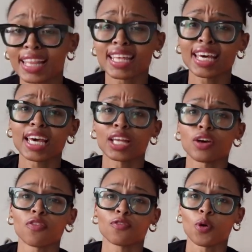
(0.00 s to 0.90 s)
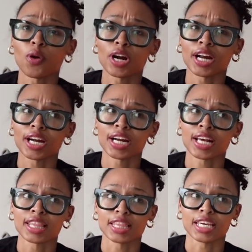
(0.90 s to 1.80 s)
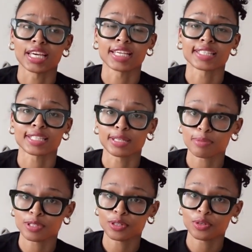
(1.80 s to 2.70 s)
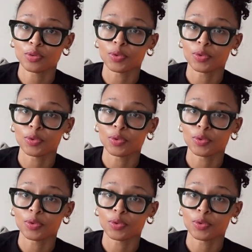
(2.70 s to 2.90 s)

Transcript: And then for the sleep suit,